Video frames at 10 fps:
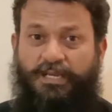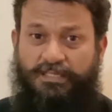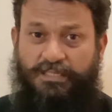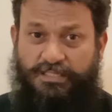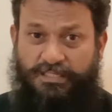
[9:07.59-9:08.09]

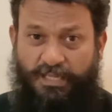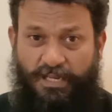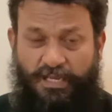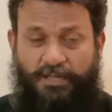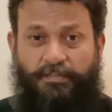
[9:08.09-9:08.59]
is
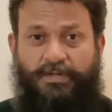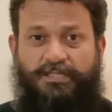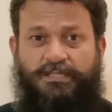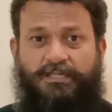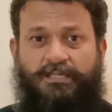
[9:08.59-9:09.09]
still in
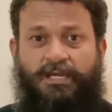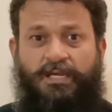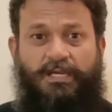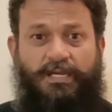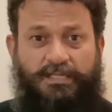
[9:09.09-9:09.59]
prison,
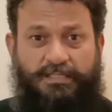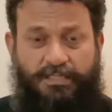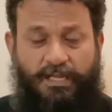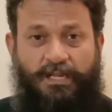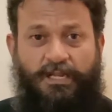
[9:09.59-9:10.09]
is
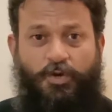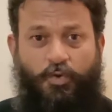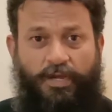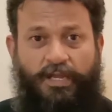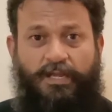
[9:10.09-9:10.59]
still
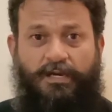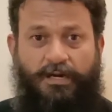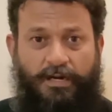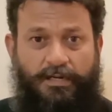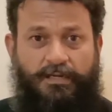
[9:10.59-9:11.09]
going
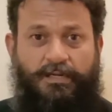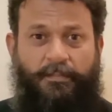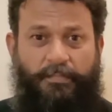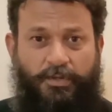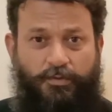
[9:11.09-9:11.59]
under
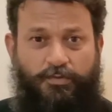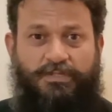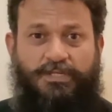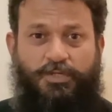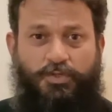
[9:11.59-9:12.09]

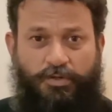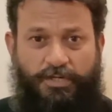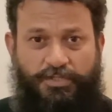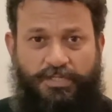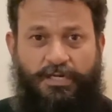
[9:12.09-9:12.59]
abuse and
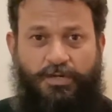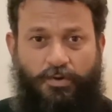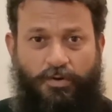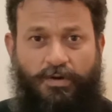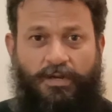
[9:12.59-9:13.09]
torture and
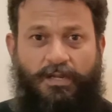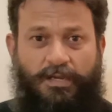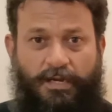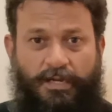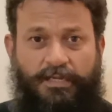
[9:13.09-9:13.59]
all
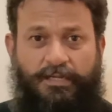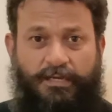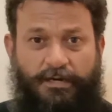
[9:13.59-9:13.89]
kind